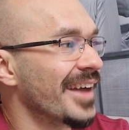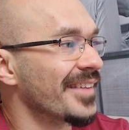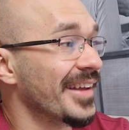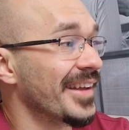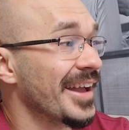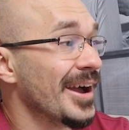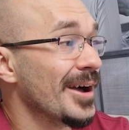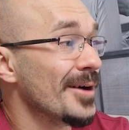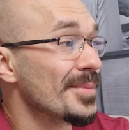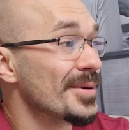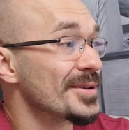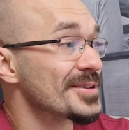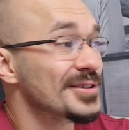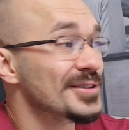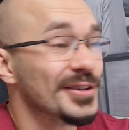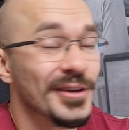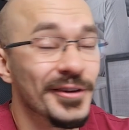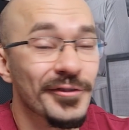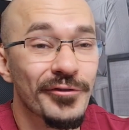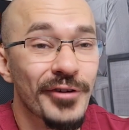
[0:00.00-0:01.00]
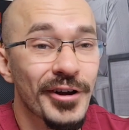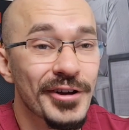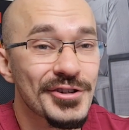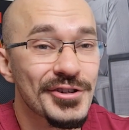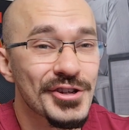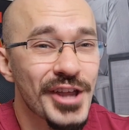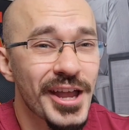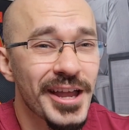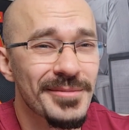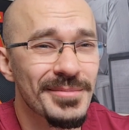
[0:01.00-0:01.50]
and they help us to
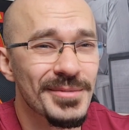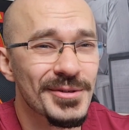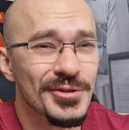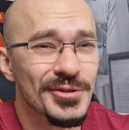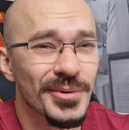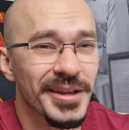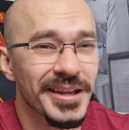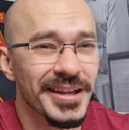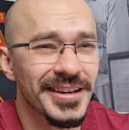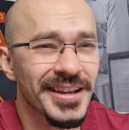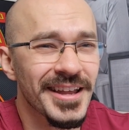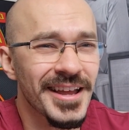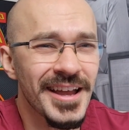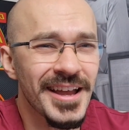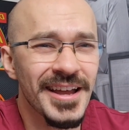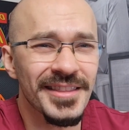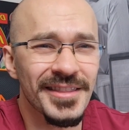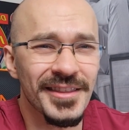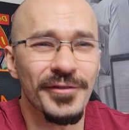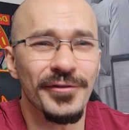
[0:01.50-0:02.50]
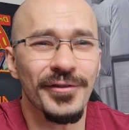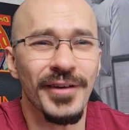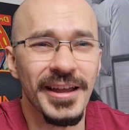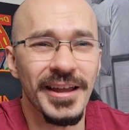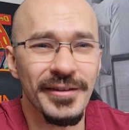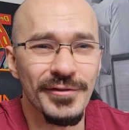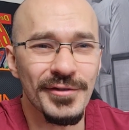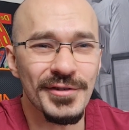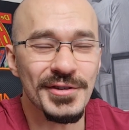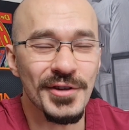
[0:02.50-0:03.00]
differentiate between the
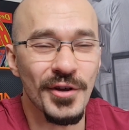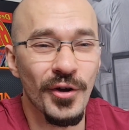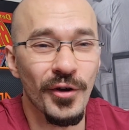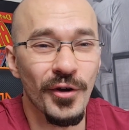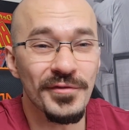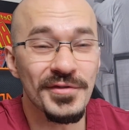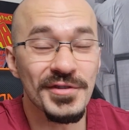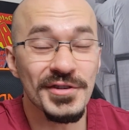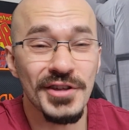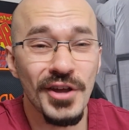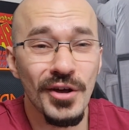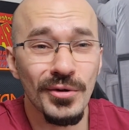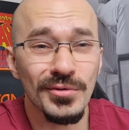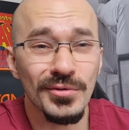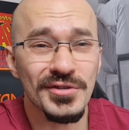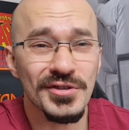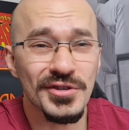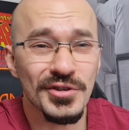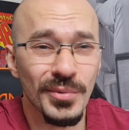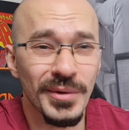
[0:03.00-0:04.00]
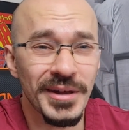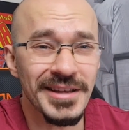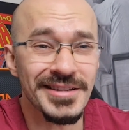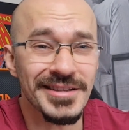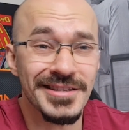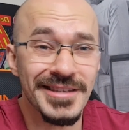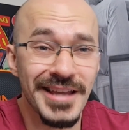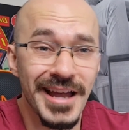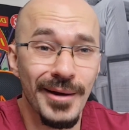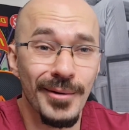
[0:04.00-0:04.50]
flavors of salt,
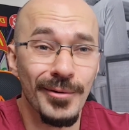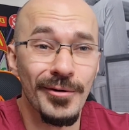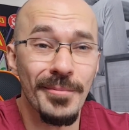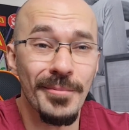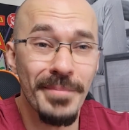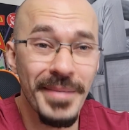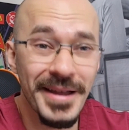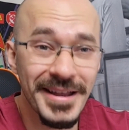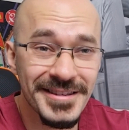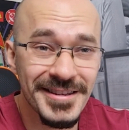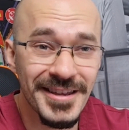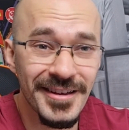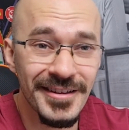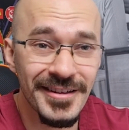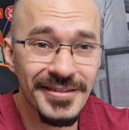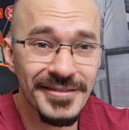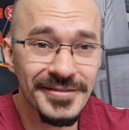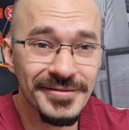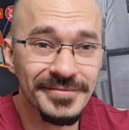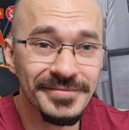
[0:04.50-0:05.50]
sweet, sour, and bitter.